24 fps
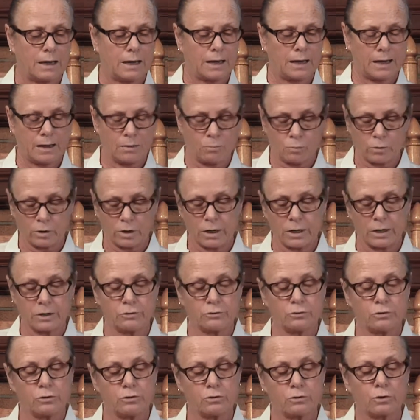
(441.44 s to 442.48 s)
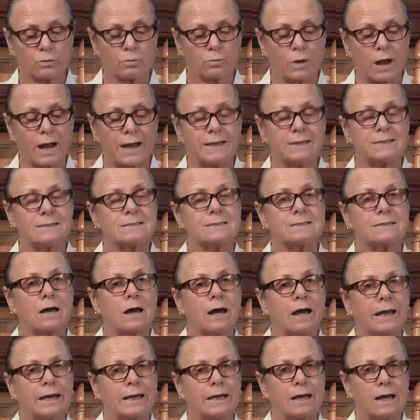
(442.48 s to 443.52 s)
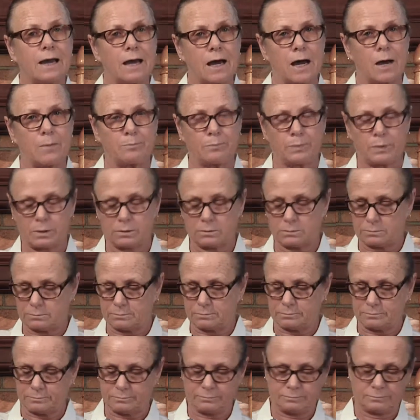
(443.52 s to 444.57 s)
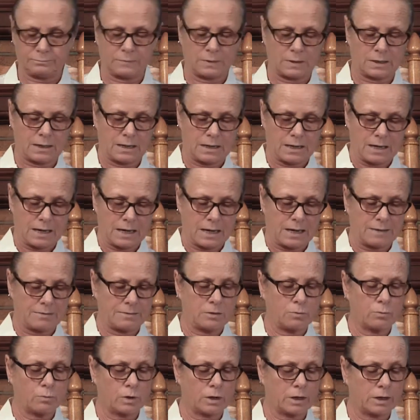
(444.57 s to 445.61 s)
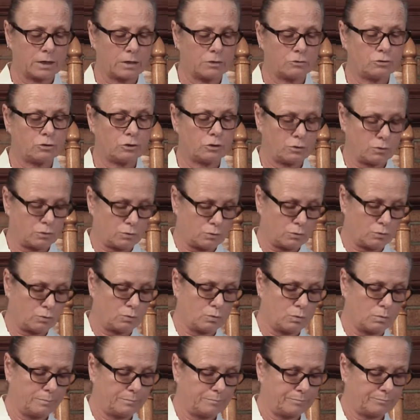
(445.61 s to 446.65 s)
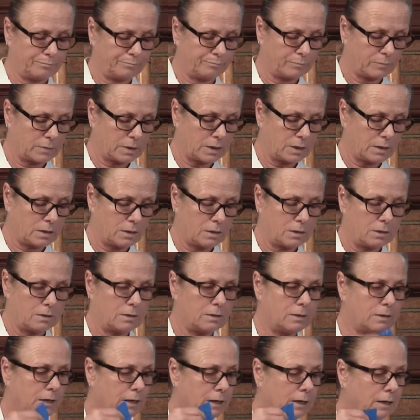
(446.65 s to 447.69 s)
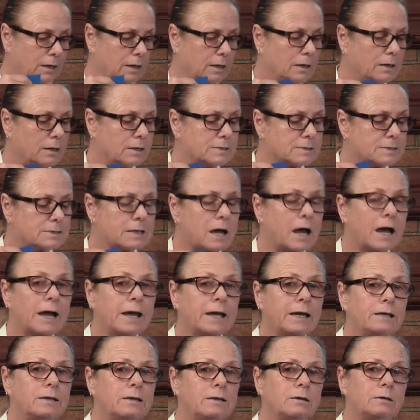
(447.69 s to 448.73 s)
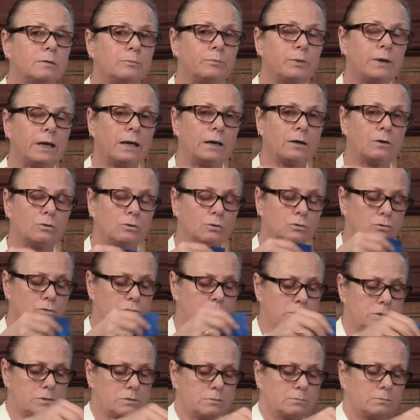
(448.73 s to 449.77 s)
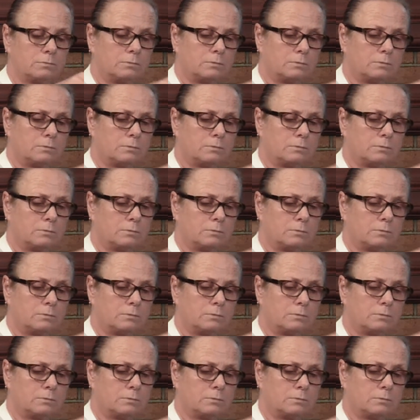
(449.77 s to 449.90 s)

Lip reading: and we're going to do the right side up. And then we're going to do the side panels